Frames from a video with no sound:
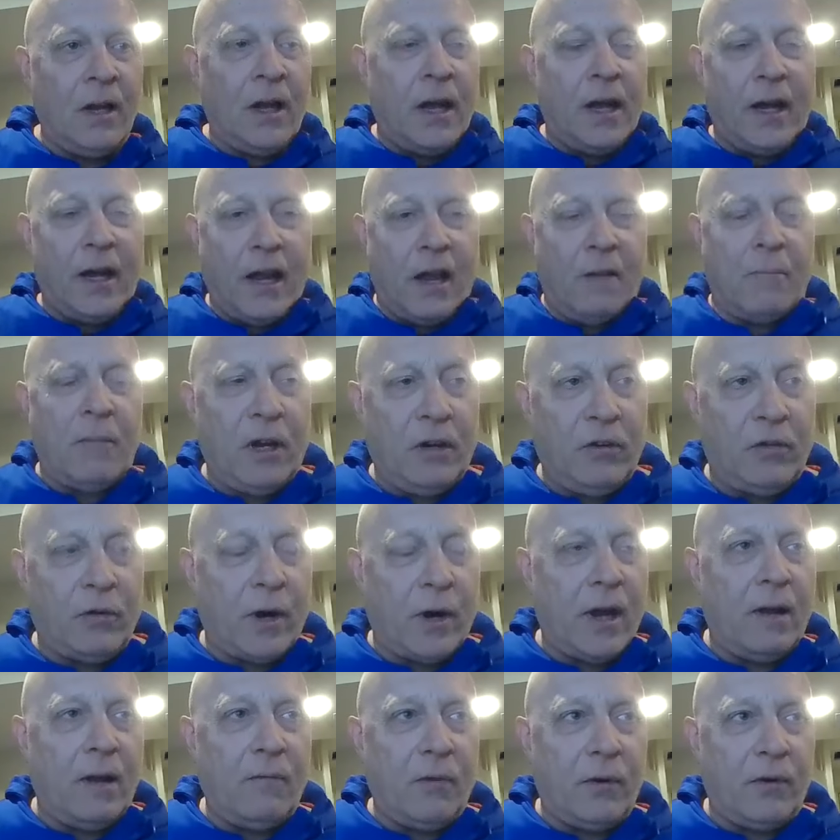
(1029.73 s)
I got my
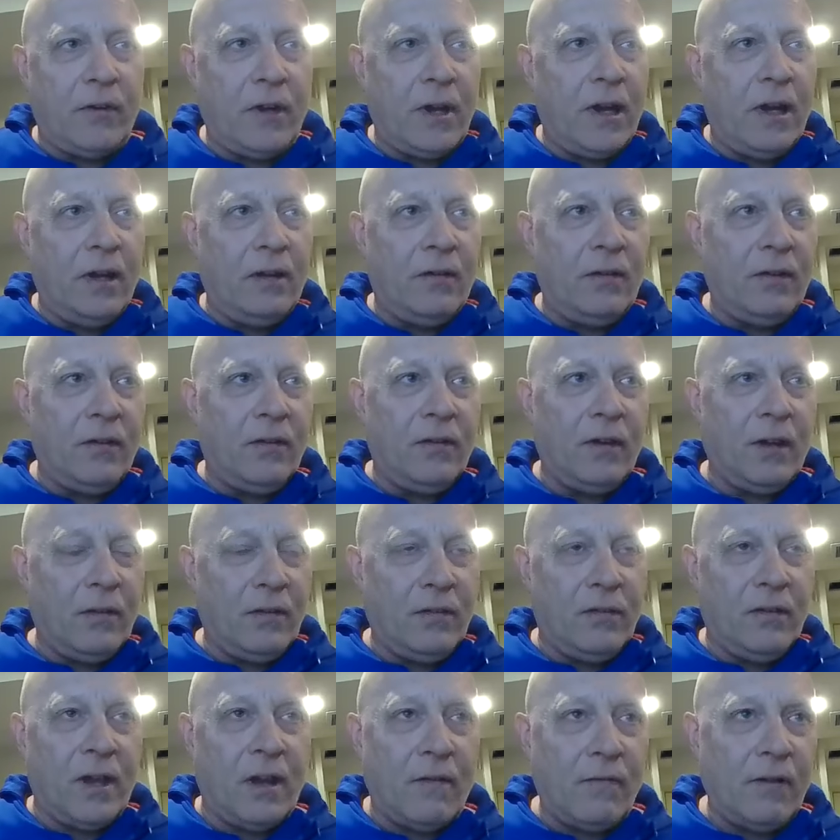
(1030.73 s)
driver's license in
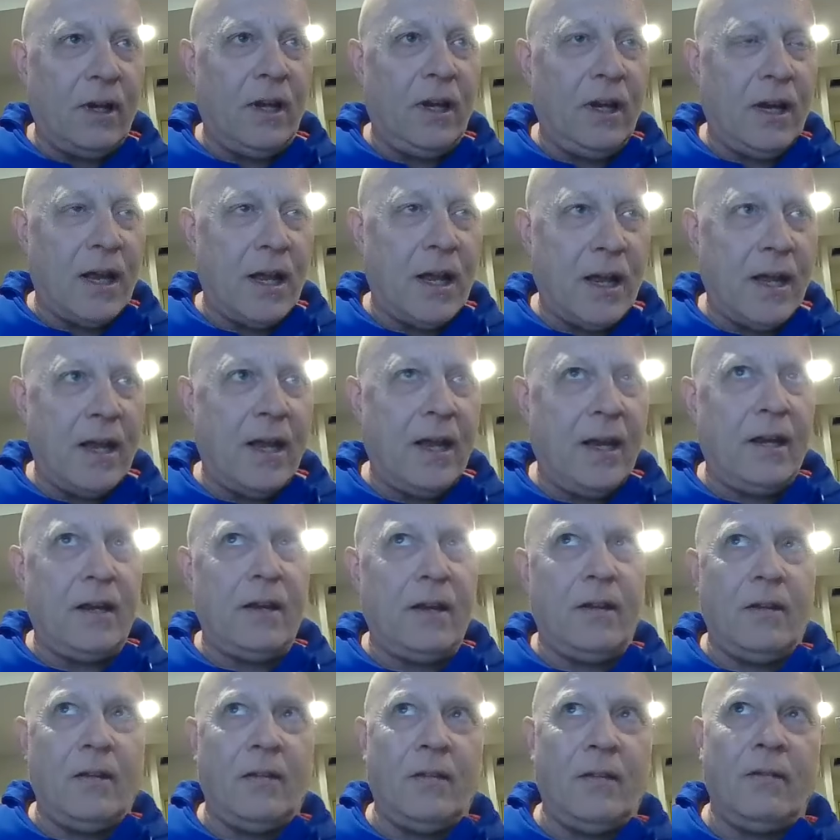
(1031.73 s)
79,
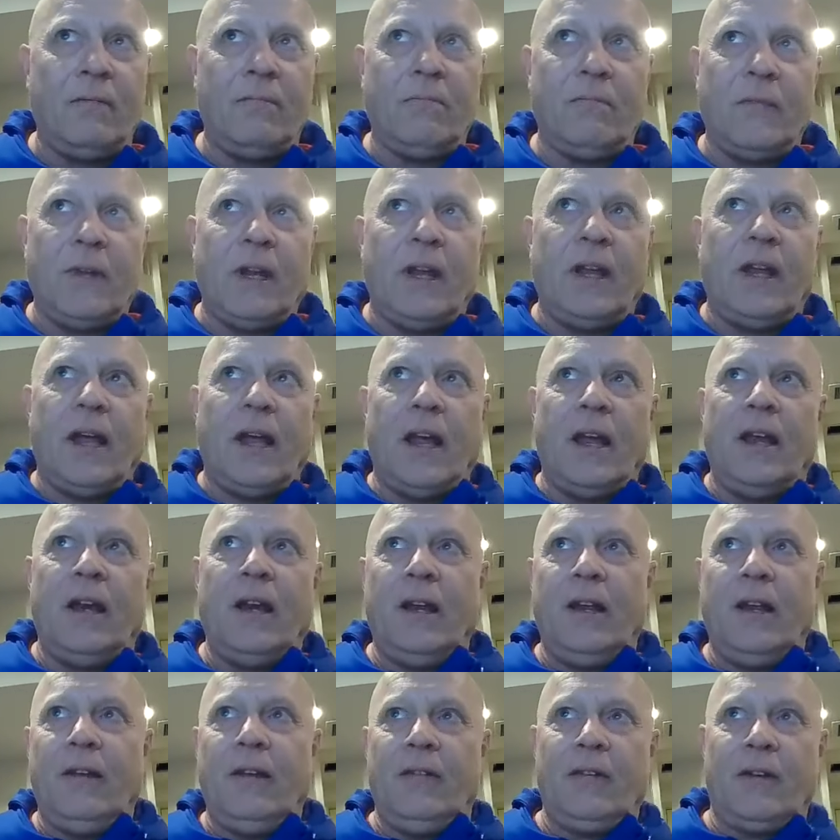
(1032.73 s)
and the
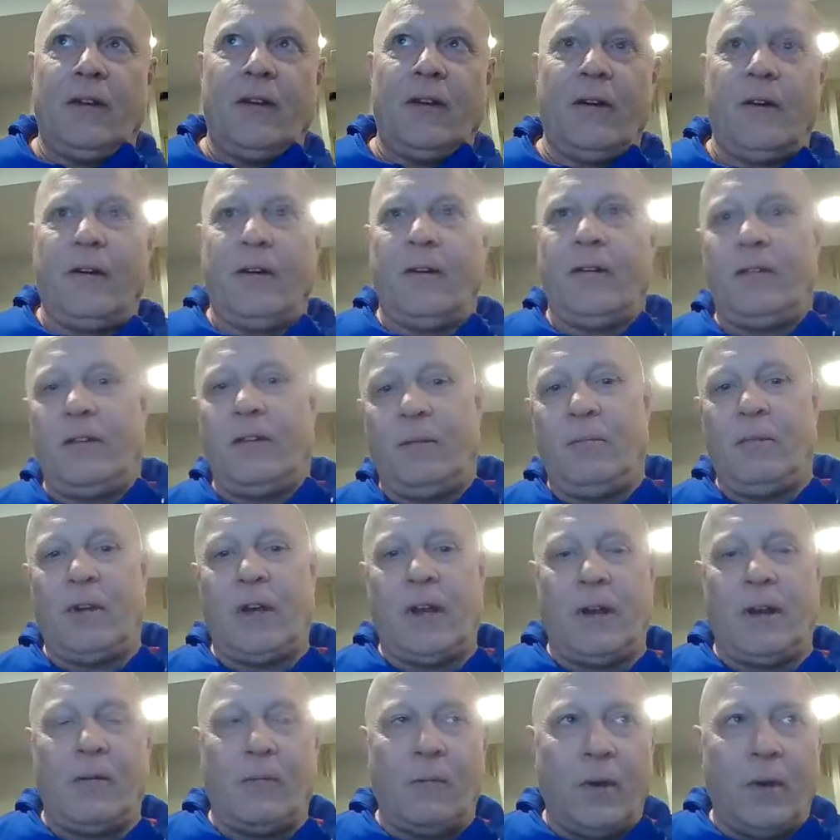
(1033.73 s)
80s are, it seems
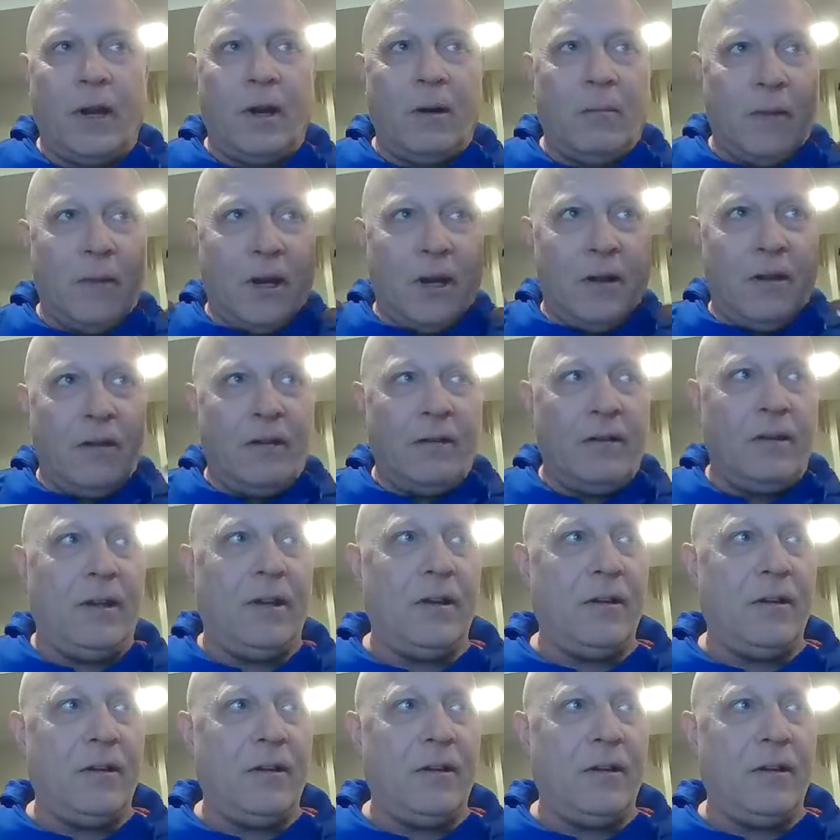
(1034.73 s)
like, wait a minute,